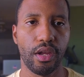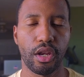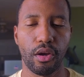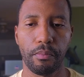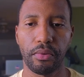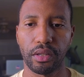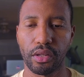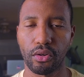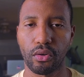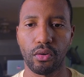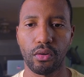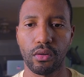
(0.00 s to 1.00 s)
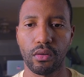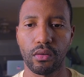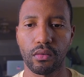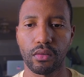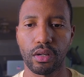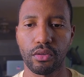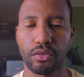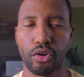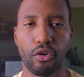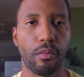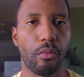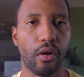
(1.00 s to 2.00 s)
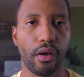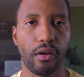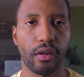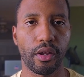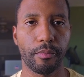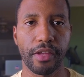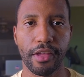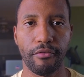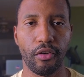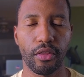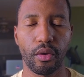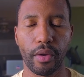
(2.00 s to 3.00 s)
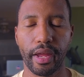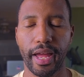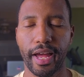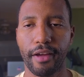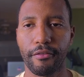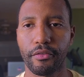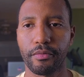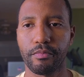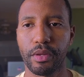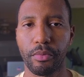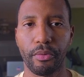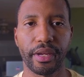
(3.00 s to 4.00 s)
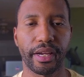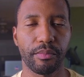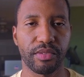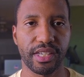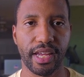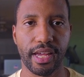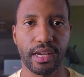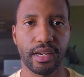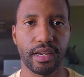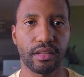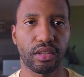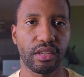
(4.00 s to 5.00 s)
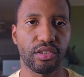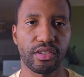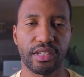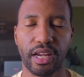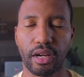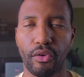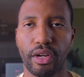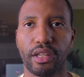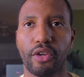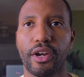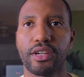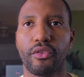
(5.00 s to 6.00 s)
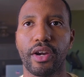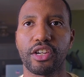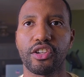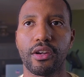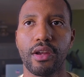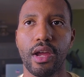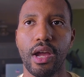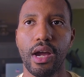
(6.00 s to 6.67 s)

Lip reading: you know, political, you know, turmoil and upheaval that we have, people being upset and things just not going in the right direction.